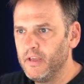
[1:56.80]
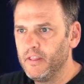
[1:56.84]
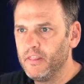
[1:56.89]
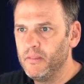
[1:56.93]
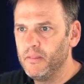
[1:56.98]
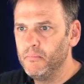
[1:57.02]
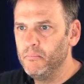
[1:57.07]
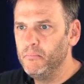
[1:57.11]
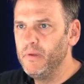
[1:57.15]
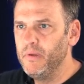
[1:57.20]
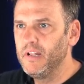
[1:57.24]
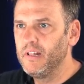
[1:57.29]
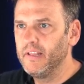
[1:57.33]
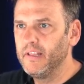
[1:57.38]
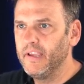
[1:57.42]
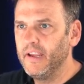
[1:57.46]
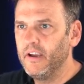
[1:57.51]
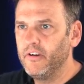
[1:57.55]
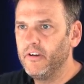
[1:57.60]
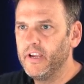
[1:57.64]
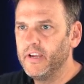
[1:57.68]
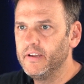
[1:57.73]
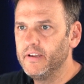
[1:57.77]
The middle
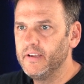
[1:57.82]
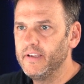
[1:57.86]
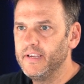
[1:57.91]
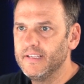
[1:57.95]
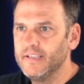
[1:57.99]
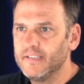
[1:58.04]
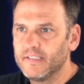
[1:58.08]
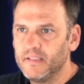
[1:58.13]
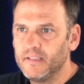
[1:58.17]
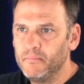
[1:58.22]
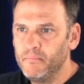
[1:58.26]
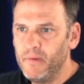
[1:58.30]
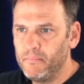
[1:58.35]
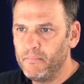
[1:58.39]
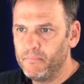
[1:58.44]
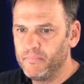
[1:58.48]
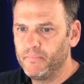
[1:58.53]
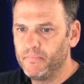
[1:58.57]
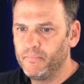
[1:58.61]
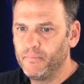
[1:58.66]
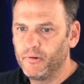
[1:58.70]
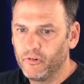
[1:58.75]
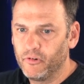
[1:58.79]
area is the map
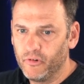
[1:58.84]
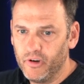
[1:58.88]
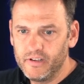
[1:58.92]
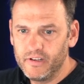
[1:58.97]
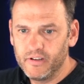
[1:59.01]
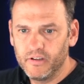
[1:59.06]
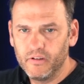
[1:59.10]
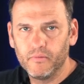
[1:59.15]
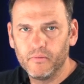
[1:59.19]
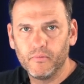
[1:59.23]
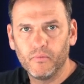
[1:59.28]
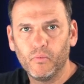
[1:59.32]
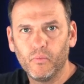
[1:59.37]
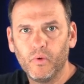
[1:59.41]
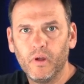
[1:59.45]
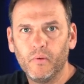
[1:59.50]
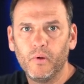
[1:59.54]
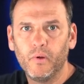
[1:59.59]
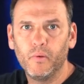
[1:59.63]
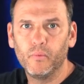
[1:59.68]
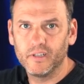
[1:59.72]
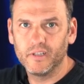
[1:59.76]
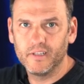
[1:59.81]
grid, where
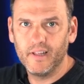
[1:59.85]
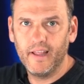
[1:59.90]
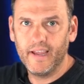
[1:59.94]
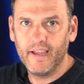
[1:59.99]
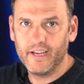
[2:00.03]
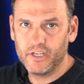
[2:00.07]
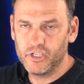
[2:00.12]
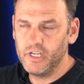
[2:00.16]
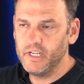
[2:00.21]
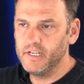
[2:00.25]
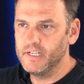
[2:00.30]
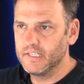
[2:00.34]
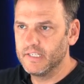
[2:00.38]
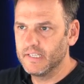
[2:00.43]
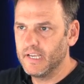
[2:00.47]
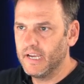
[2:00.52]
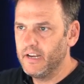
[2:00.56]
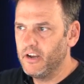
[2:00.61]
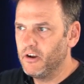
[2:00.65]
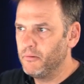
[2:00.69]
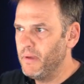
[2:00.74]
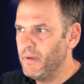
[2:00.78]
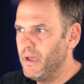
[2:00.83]
we will actually
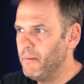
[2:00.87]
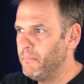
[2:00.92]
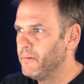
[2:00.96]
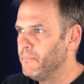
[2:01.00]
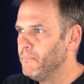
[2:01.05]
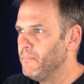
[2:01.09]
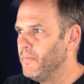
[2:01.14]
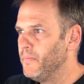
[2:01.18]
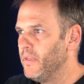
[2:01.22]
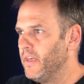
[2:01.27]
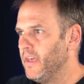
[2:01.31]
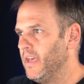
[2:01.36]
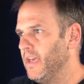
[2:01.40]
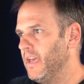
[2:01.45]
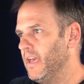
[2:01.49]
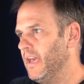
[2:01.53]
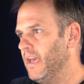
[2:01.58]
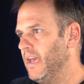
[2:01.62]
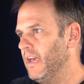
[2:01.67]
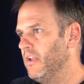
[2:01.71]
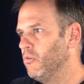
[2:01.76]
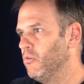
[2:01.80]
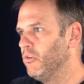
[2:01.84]
design our map.
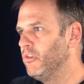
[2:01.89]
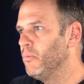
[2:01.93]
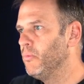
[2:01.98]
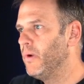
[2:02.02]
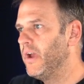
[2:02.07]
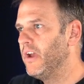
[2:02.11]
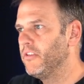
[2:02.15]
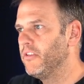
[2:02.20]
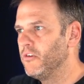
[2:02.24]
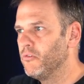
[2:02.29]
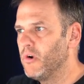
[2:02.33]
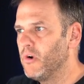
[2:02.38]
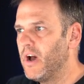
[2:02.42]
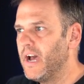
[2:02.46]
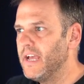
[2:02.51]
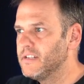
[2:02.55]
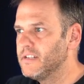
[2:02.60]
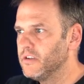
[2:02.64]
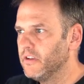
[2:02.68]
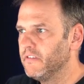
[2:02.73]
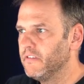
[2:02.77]
And all the way on the right are